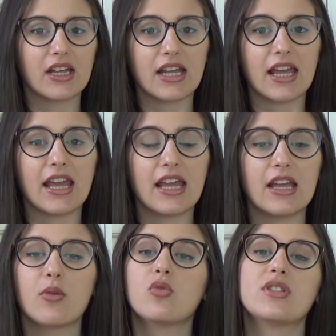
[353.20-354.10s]

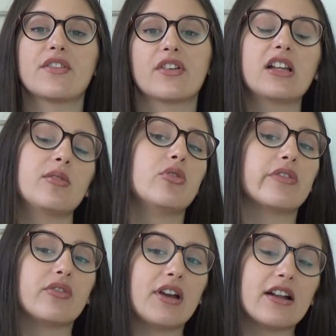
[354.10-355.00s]
he will definitely
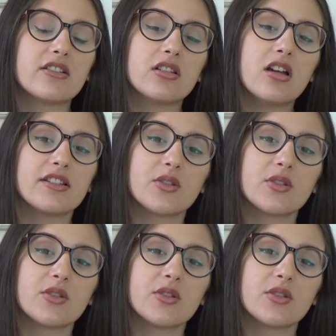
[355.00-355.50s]
move around a lot.